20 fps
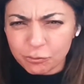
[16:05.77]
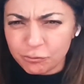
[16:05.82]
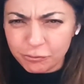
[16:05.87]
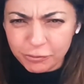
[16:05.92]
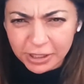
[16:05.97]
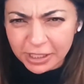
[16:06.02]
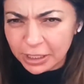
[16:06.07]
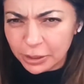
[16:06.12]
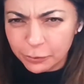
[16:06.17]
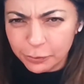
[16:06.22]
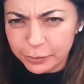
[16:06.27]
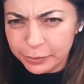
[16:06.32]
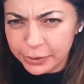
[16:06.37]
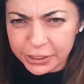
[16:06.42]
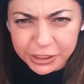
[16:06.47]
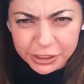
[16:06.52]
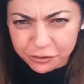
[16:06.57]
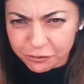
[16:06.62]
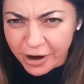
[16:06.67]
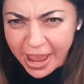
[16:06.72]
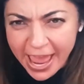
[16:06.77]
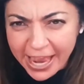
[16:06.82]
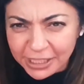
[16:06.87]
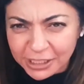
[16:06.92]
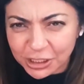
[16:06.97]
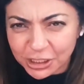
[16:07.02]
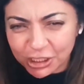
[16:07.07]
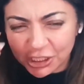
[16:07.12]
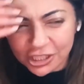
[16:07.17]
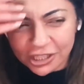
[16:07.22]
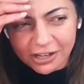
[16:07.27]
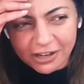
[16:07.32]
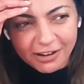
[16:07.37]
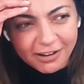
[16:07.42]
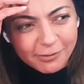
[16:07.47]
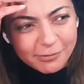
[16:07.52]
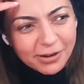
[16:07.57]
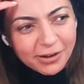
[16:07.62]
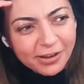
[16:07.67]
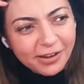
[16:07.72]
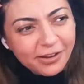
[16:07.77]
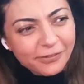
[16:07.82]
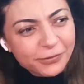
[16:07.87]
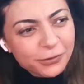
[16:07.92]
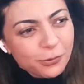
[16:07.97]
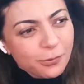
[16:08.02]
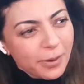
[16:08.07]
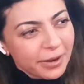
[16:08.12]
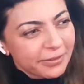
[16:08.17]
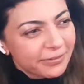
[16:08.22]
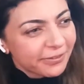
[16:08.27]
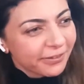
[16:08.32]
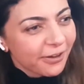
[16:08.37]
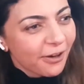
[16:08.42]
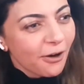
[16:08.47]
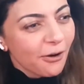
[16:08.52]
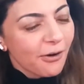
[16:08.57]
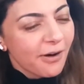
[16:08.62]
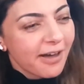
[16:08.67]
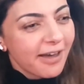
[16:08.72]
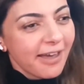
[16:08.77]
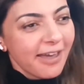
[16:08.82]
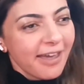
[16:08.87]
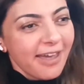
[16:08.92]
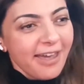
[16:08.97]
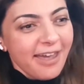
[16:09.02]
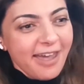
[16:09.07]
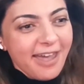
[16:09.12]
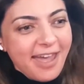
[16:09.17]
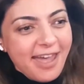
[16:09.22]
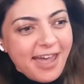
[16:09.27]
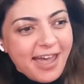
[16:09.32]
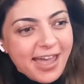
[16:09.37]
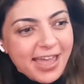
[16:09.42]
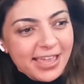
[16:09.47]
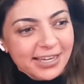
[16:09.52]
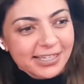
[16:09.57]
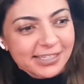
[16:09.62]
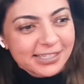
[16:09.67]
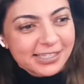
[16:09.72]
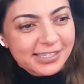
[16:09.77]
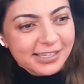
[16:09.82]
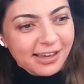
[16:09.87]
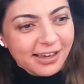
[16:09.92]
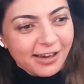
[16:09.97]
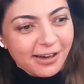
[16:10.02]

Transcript: really weird rash a few months ago, and